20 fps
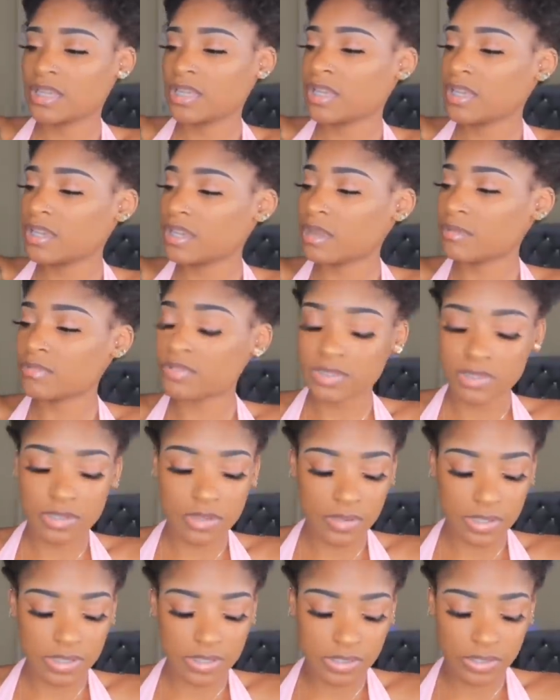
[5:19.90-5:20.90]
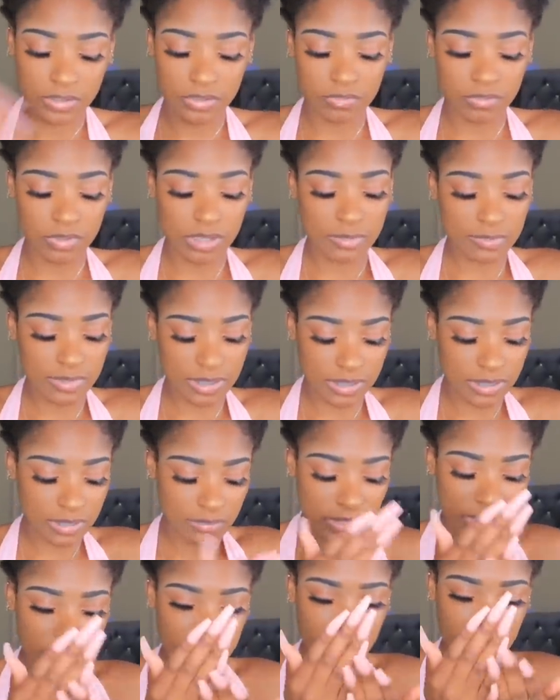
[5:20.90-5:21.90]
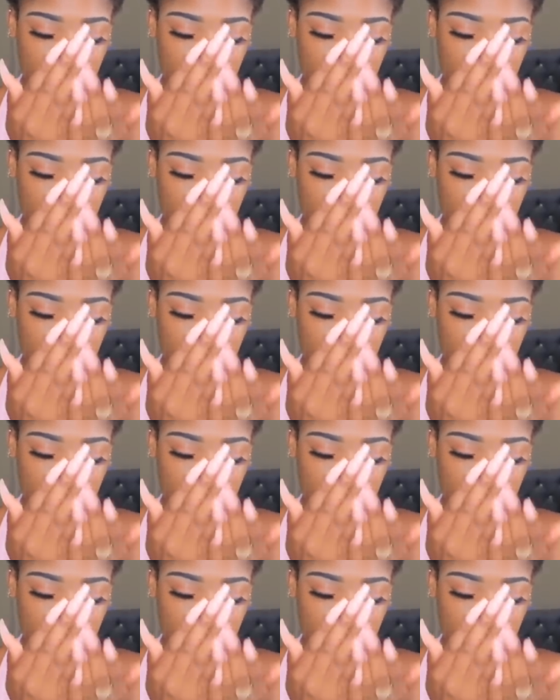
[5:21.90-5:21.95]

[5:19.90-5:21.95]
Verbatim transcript: And I'm just going to rub this. What does it smell